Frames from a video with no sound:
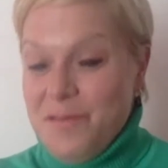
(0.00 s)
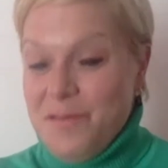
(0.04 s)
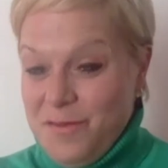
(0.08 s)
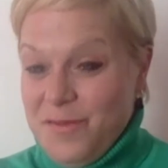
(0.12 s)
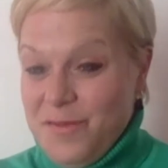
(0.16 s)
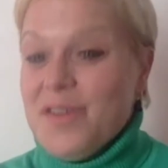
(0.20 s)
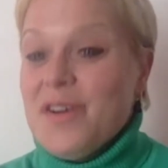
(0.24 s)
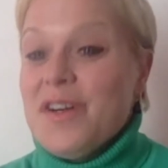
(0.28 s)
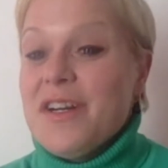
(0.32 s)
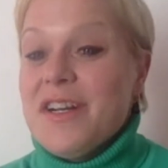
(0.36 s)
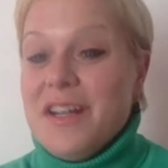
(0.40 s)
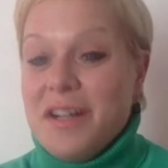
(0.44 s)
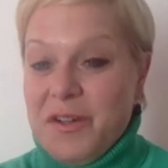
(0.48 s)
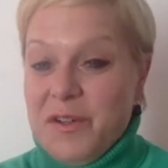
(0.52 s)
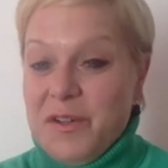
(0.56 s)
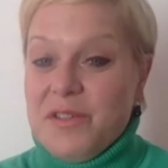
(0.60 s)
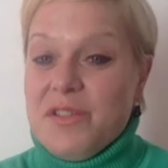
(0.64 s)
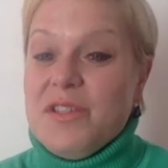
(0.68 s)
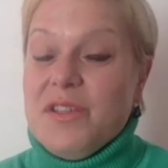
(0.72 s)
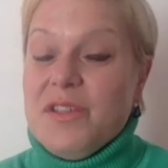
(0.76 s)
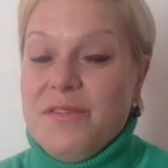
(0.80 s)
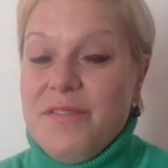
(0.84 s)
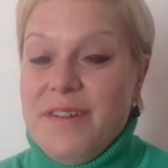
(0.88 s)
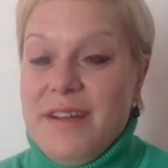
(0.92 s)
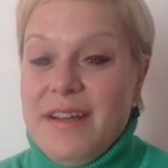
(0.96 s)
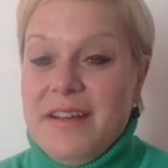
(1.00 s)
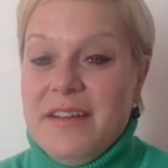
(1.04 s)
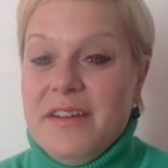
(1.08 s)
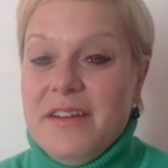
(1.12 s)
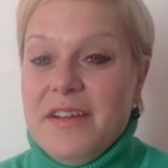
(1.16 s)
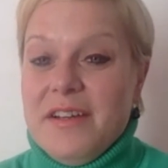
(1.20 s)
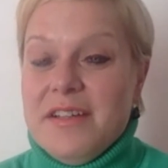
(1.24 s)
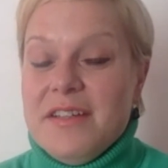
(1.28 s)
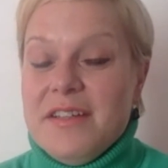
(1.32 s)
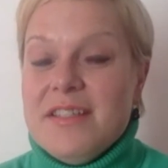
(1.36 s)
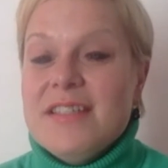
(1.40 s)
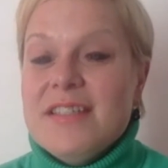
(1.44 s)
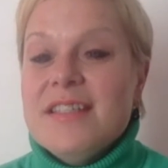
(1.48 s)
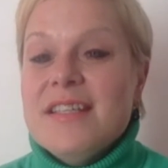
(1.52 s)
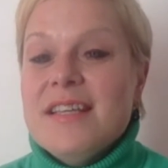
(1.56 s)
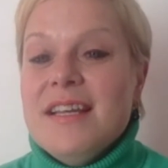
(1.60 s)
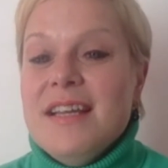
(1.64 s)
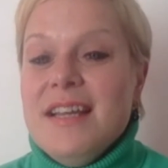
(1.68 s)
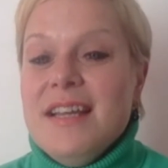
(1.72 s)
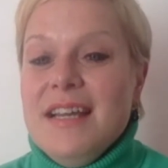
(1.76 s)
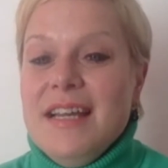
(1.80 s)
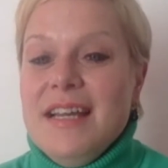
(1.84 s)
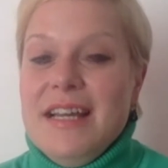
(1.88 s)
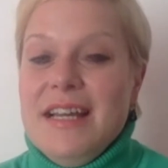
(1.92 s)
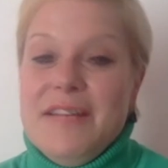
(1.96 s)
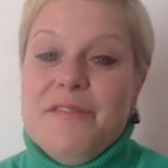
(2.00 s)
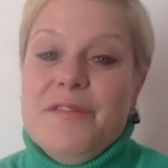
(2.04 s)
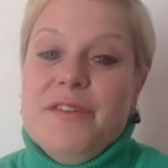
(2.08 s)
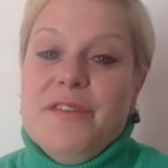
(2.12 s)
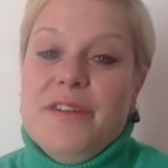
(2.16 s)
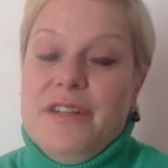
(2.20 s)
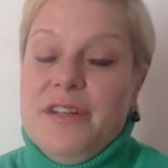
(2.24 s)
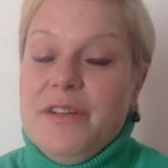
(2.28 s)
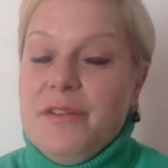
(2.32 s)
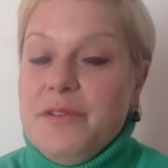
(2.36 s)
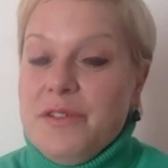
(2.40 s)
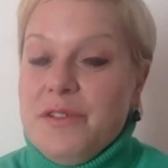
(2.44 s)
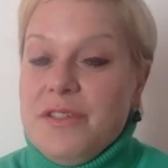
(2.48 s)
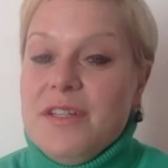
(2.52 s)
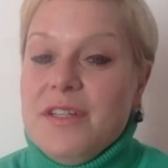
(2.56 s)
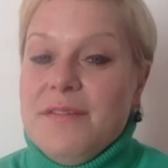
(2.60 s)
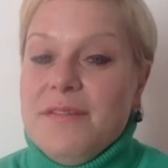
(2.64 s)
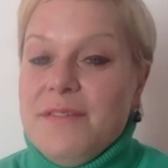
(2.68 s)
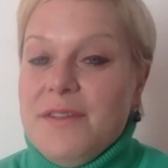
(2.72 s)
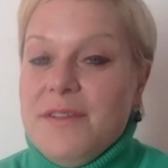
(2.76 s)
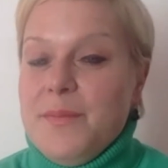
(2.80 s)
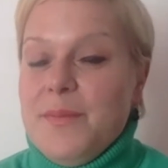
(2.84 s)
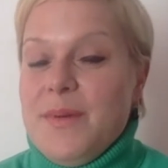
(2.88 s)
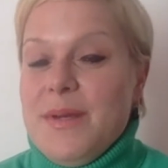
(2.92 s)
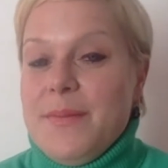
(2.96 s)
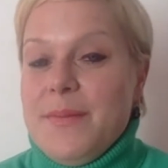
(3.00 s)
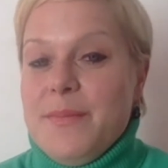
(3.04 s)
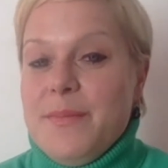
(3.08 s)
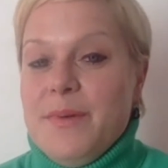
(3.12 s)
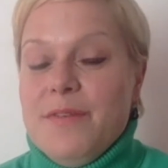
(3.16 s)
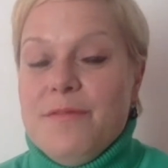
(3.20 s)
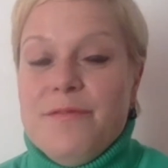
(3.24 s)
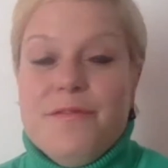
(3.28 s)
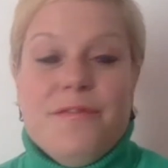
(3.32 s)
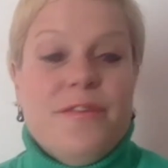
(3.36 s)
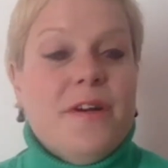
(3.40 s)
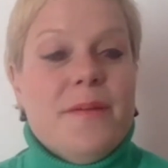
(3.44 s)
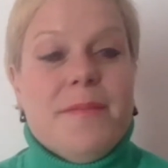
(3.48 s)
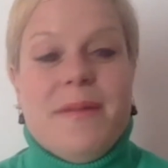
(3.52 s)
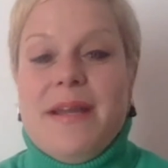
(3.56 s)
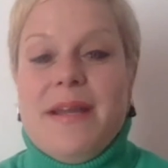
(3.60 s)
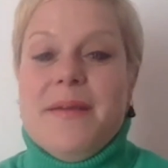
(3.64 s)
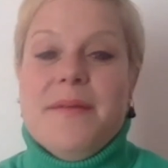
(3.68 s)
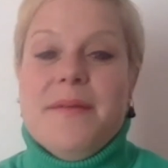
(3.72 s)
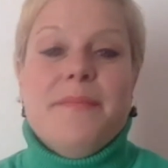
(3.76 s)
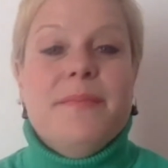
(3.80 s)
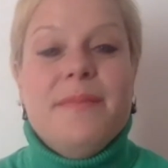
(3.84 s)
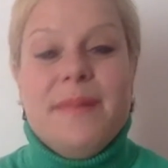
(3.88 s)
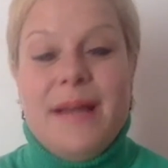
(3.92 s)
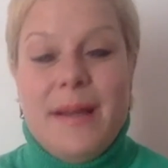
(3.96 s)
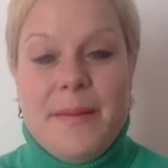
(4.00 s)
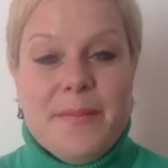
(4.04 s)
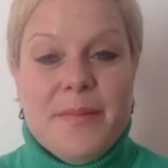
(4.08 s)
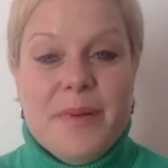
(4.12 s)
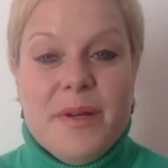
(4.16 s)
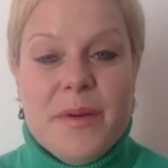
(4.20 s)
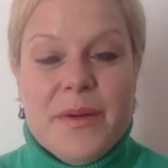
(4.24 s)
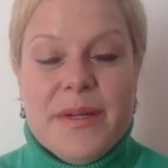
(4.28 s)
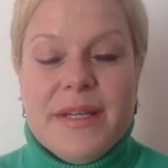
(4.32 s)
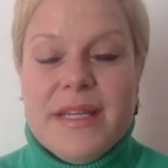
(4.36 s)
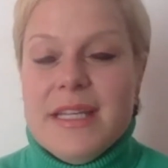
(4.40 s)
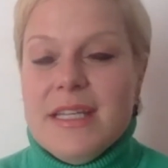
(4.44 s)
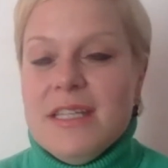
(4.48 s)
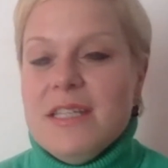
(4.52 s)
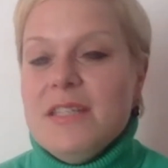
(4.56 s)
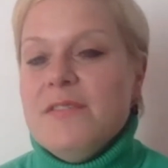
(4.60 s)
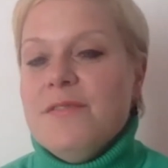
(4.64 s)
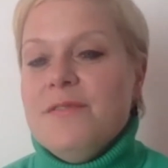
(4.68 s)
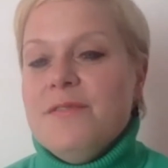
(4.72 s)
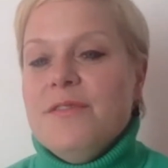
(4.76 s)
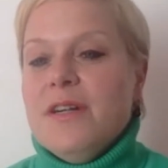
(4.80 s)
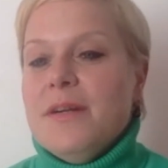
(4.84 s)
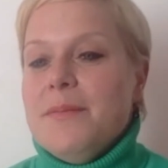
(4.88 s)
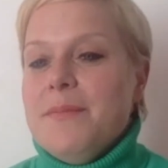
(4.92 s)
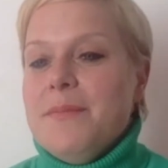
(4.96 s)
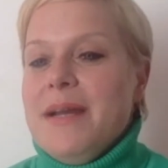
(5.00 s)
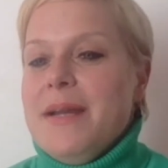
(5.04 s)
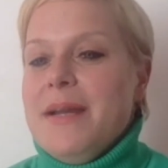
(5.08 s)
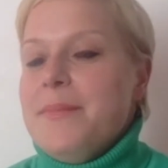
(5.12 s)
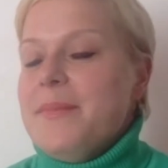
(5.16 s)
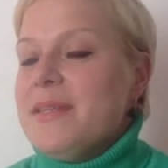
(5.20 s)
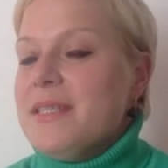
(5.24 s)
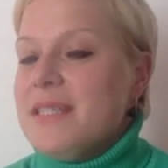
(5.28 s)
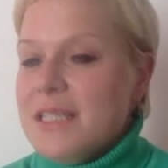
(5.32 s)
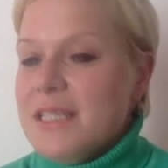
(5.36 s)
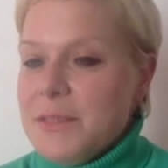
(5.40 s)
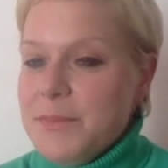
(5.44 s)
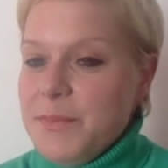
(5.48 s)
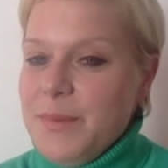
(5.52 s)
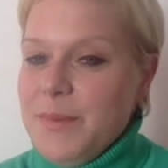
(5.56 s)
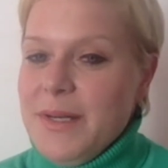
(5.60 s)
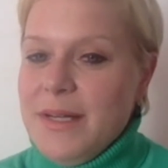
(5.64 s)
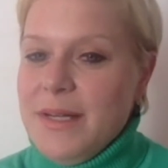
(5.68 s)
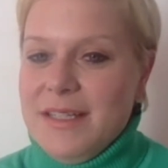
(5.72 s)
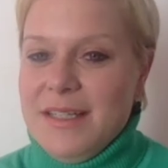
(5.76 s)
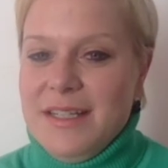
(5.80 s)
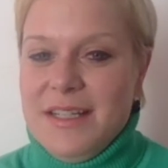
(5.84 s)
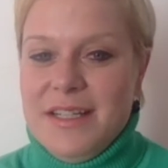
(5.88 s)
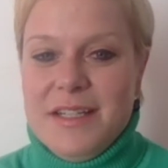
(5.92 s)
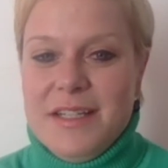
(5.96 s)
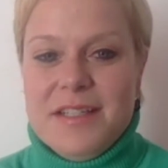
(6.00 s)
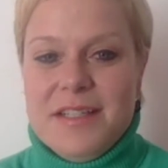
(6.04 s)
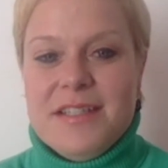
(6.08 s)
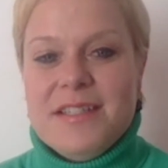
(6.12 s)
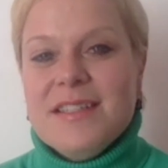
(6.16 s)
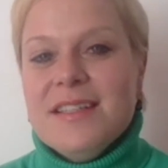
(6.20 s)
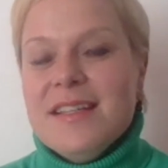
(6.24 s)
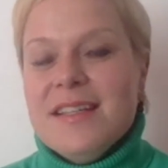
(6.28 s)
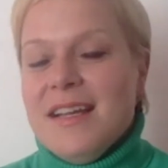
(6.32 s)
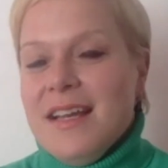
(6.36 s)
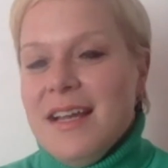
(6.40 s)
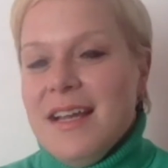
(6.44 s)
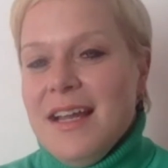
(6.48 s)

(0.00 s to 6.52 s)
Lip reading: for the goods of others and for the goods of the people, for my employees, for my business partners.